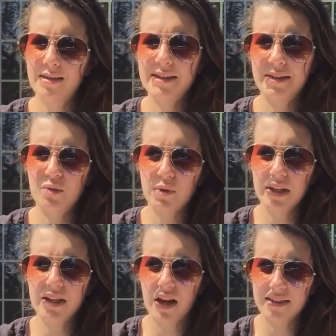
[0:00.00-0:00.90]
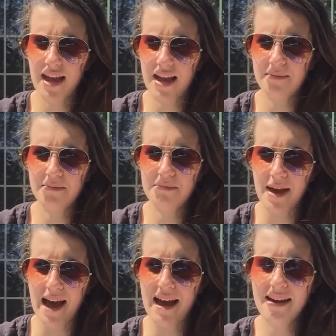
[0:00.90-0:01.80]
This is really not that
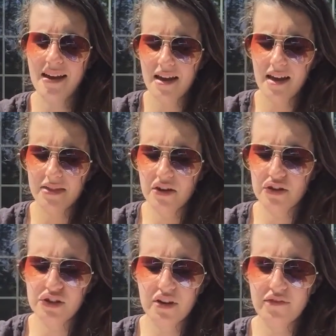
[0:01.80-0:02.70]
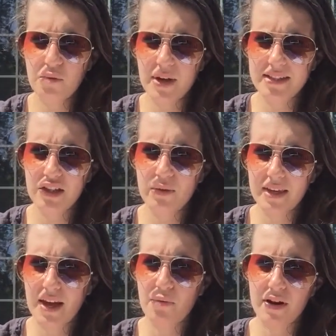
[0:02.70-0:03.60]
bad. There are 2 different ways that you
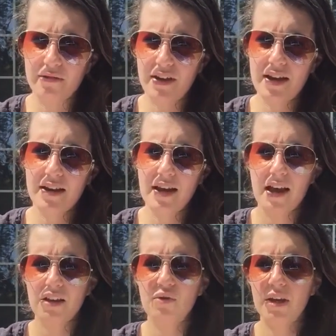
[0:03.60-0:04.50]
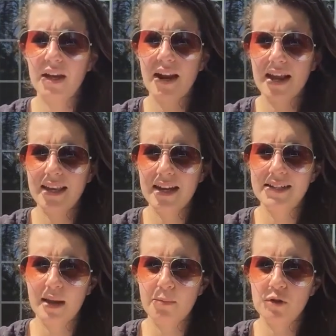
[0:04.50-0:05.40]
can get rid of it. You can get a
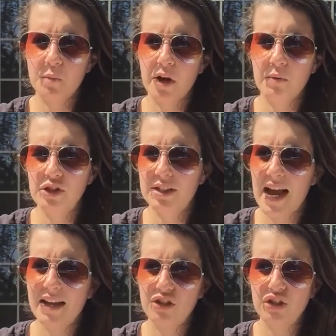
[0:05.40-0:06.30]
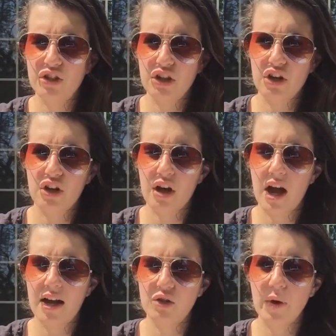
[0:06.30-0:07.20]
diaper sprayer which attaches to your
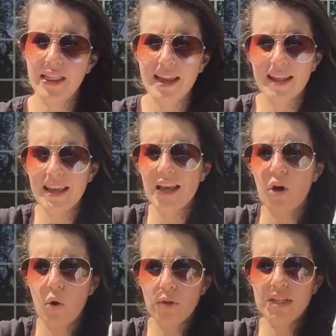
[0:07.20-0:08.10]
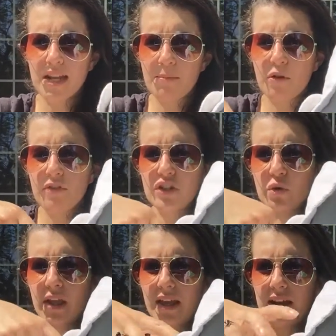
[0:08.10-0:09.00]
toilet, hold the diaper over the
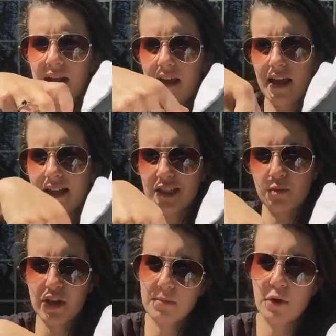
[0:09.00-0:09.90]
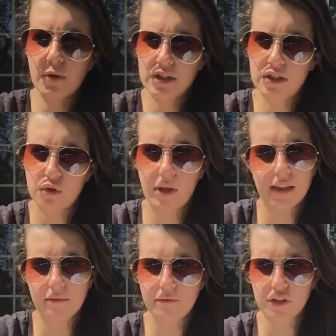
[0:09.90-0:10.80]
toilet and spray the poo into the toilet
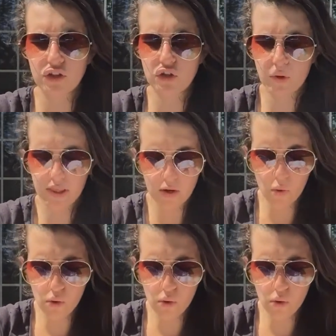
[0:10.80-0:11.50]
and then flush the toilet.